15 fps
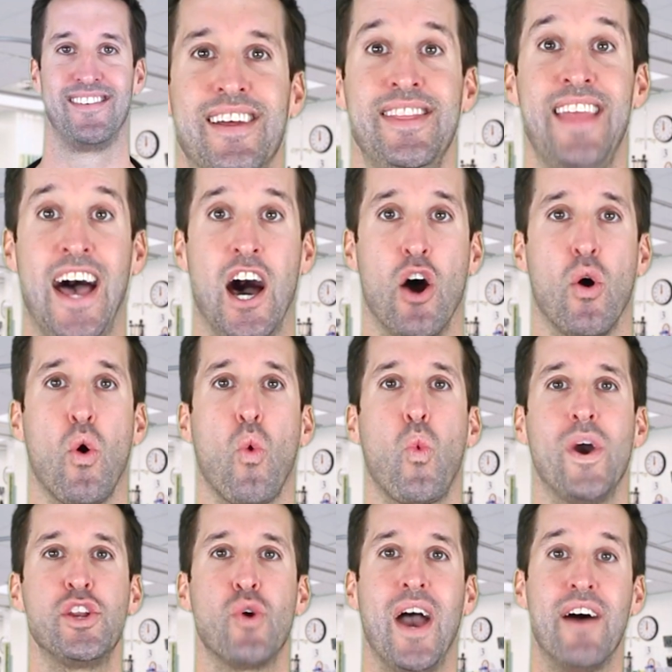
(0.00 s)
Now,
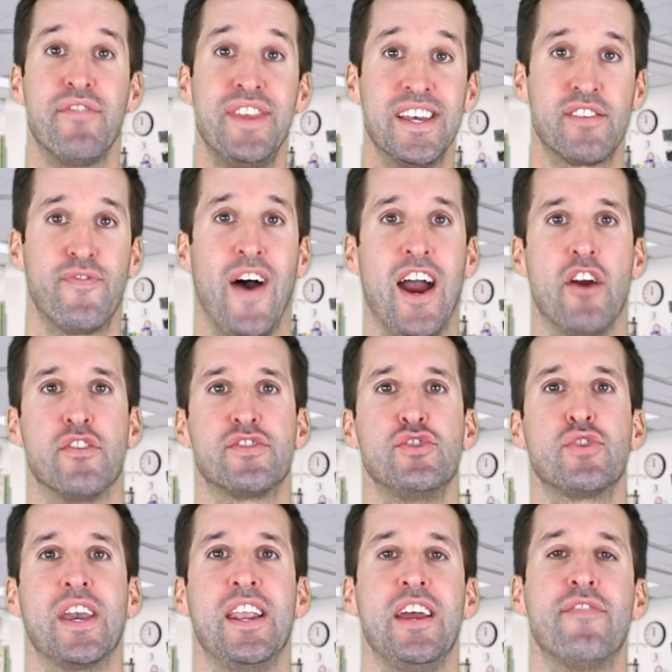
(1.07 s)
when you have this virus,
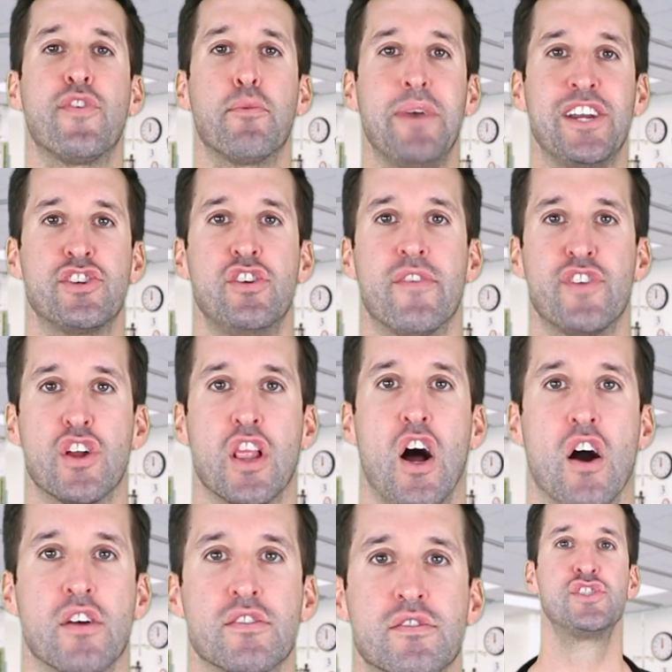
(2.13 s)
you get inflammation of your
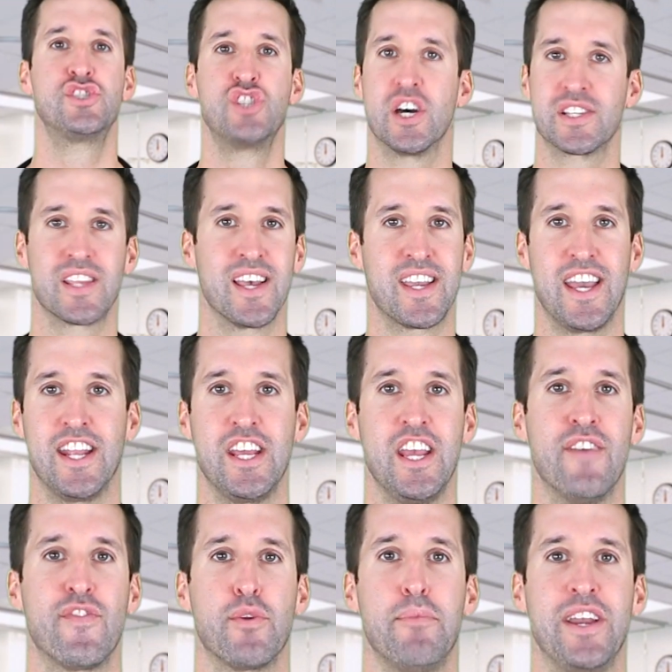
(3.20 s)
lungs. Just like any
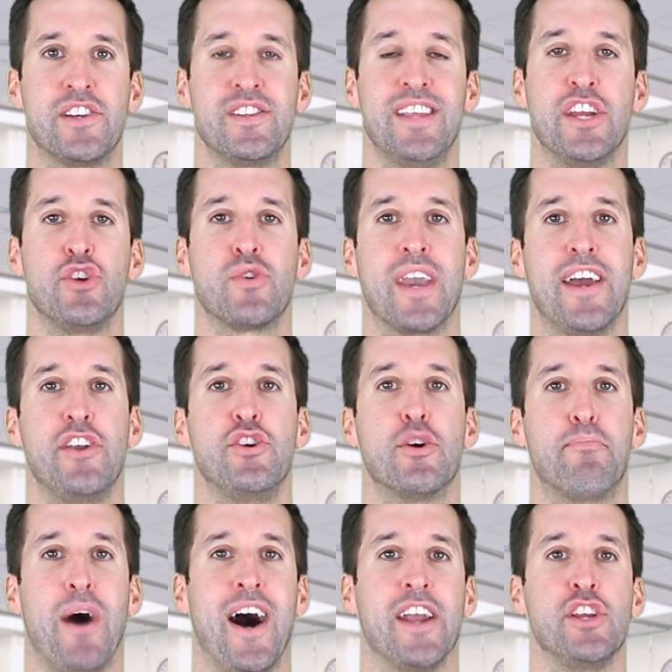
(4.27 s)
inflammation that you get in your
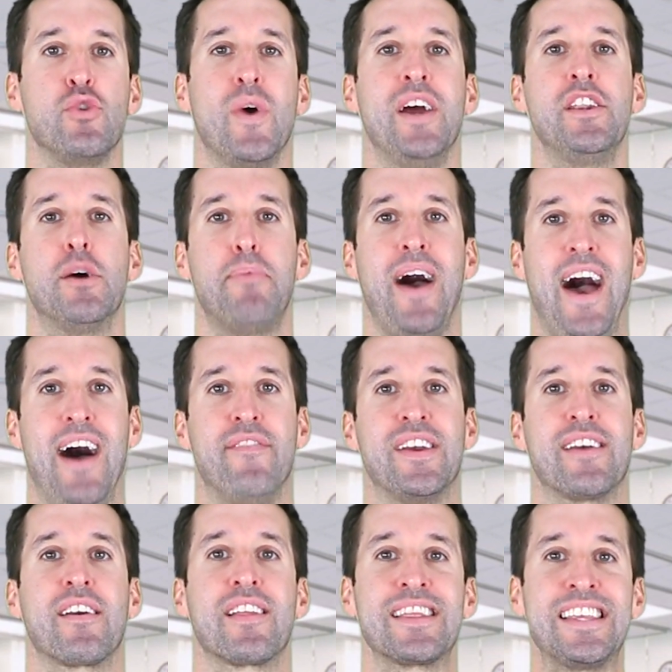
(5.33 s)
body, you end up
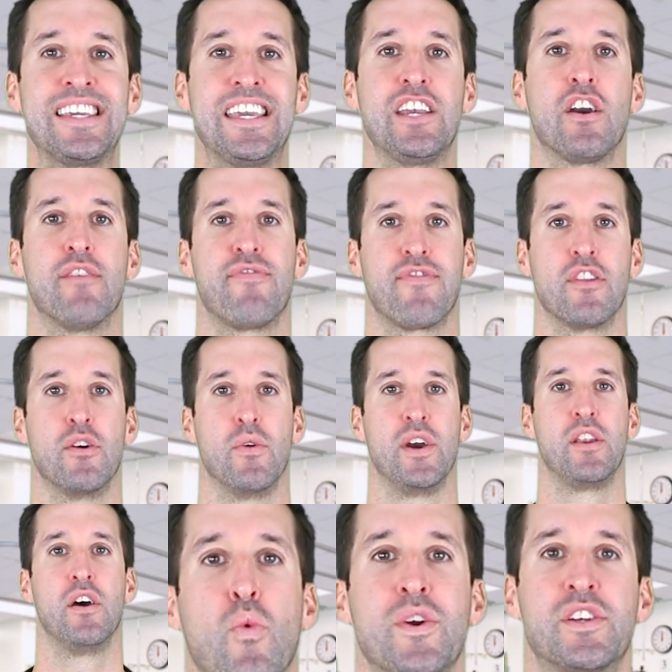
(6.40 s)
having leaking of
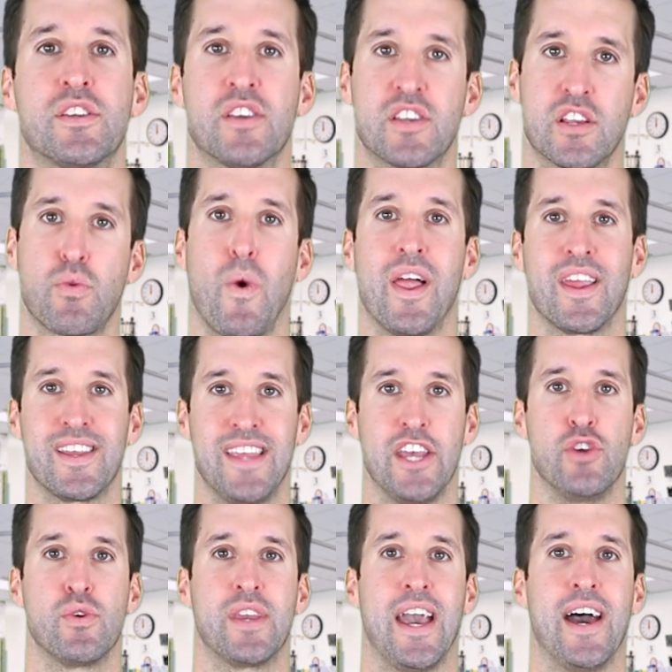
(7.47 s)
fluid, which is a swelling that
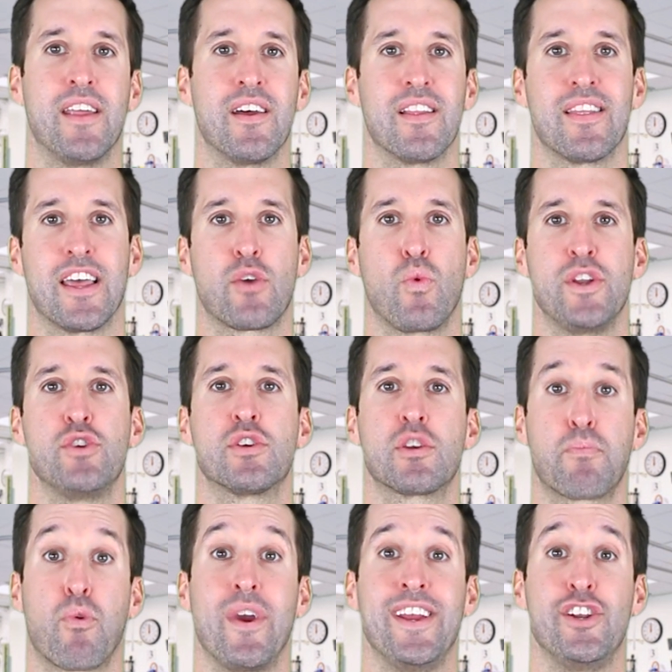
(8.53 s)
you get, like when you
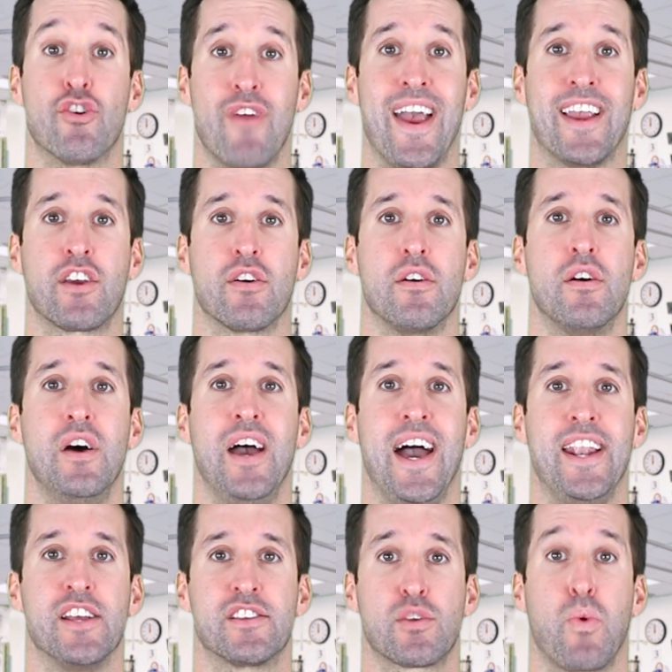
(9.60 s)
sprain your ankle
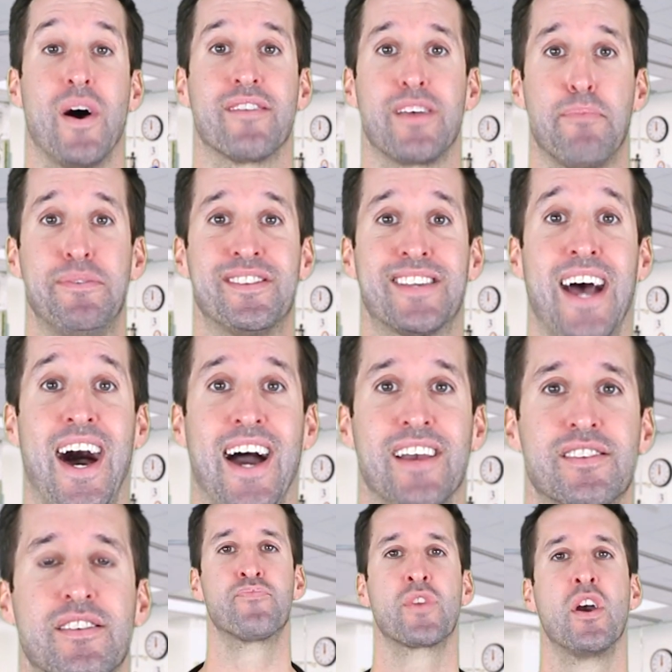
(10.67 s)
and it swells up in
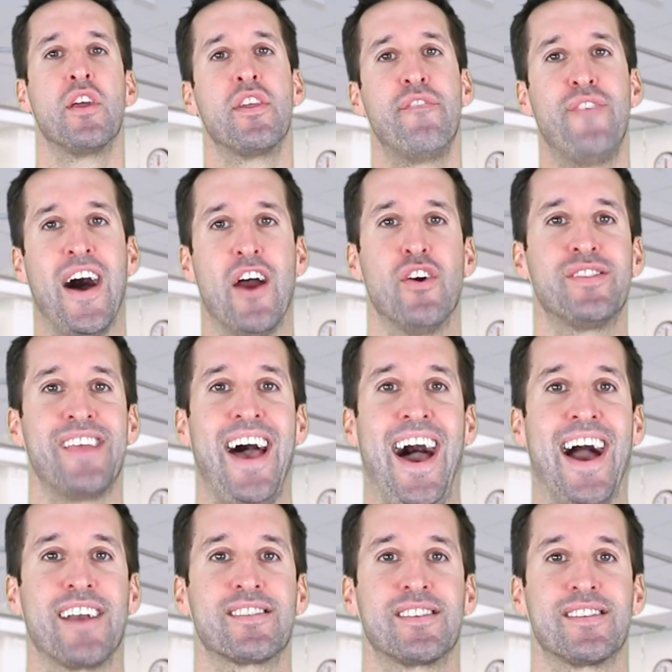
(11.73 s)
size. The virus
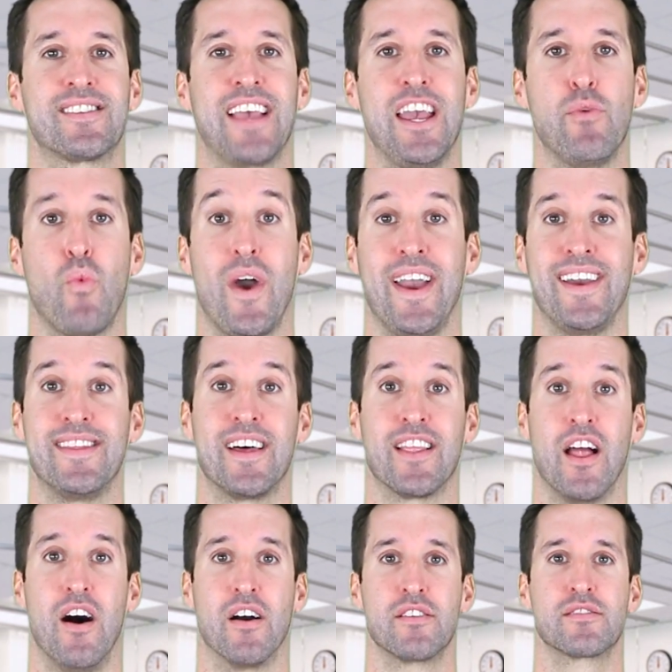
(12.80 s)
acts the same way in the
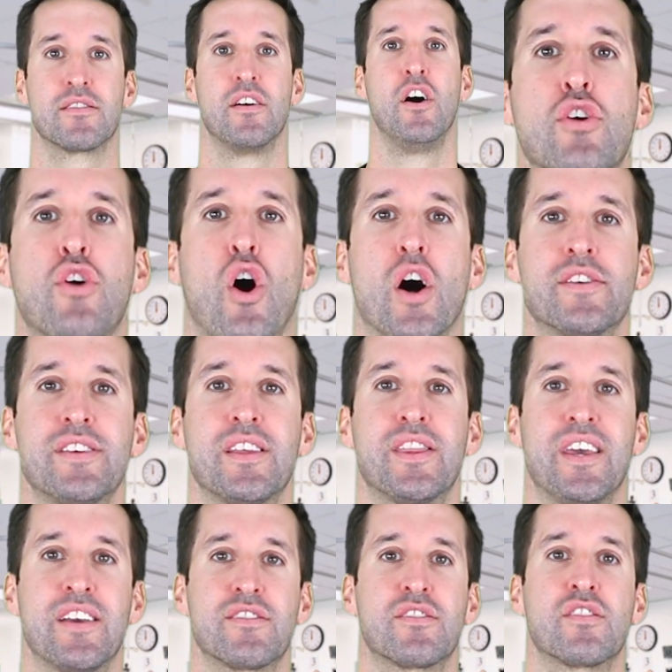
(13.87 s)
lungs, causing
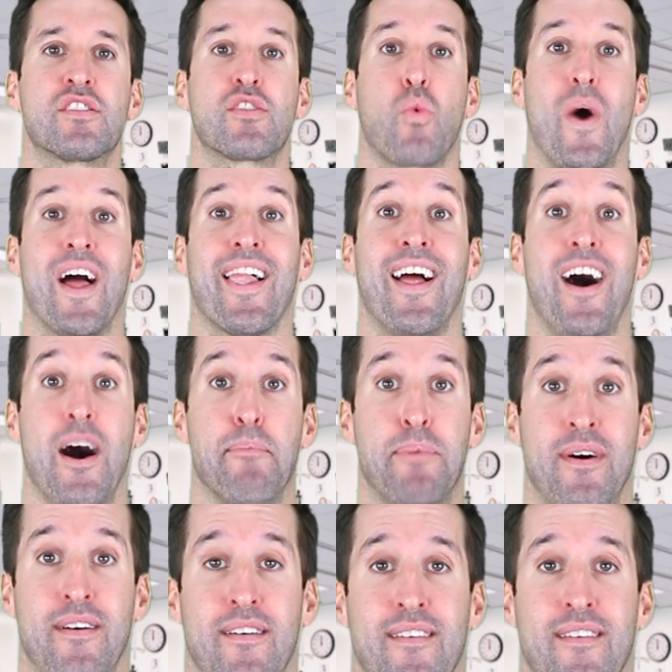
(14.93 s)
things to swell up.